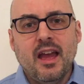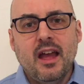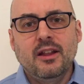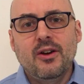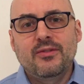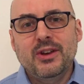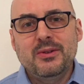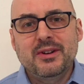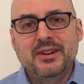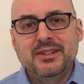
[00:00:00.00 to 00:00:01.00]
Hello,
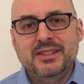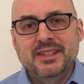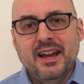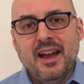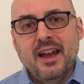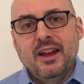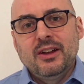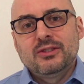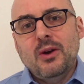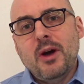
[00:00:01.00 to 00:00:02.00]
viewers.
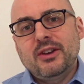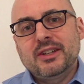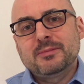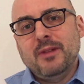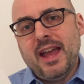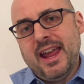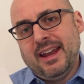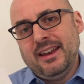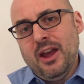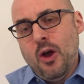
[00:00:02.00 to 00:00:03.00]
So I want to
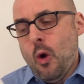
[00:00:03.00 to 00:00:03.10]
explain,